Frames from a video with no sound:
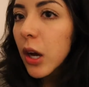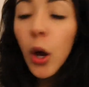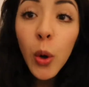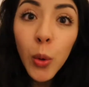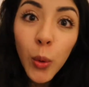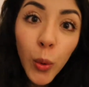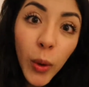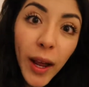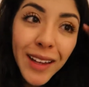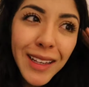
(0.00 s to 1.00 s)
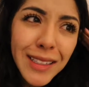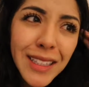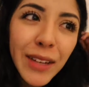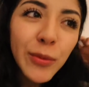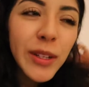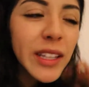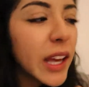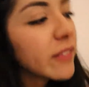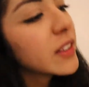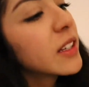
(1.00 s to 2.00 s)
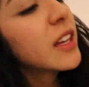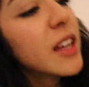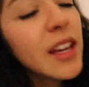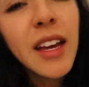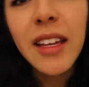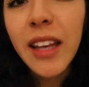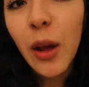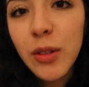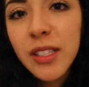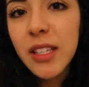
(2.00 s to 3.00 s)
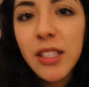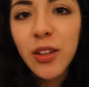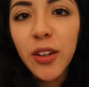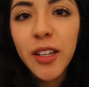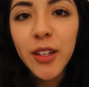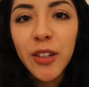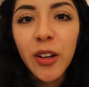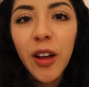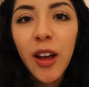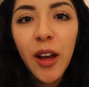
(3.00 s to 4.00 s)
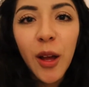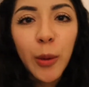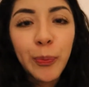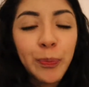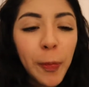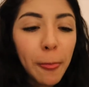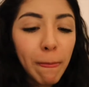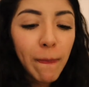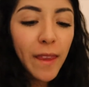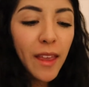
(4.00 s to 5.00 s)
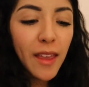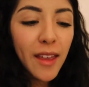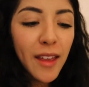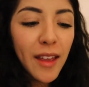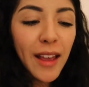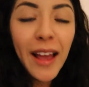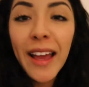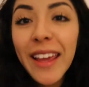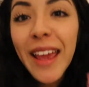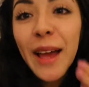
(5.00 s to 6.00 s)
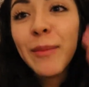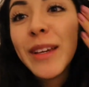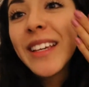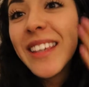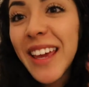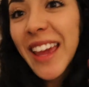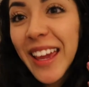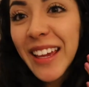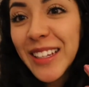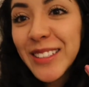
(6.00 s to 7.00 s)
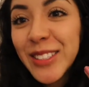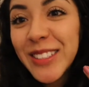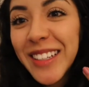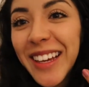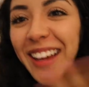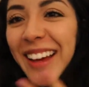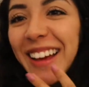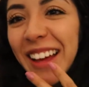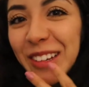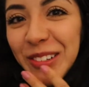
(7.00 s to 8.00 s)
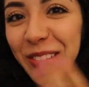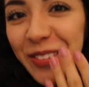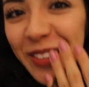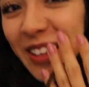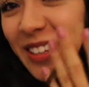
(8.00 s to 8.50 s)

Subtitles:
Oh, I guess I really haven't announced this on here. I am engaged. I don't know if you